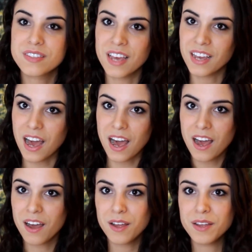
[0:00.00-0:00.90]
you. It's like,
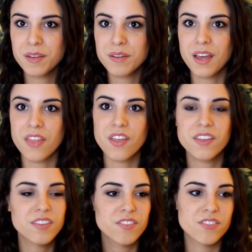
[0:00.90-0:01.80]
and
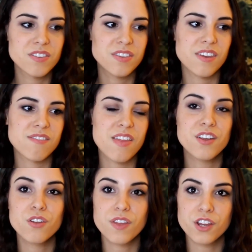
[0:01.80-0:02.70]
like to
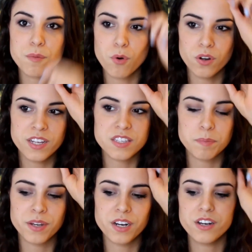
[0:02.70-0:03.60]
say that you think you're morally
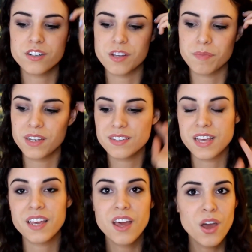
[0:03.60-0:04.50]
superior or something.
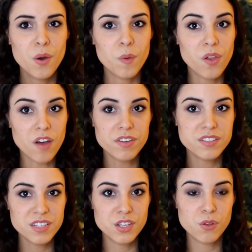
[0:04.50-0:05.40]
It's like, well,
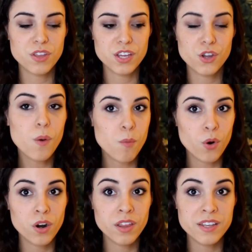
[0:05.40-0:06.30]
obviously you think you're
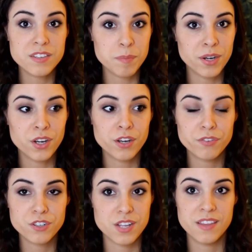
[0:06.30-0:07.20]
morally
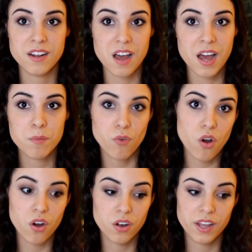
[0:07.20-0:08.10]
superior if you're saying that
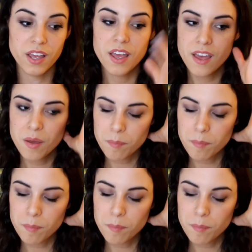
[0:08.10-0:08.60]
I'm wrong,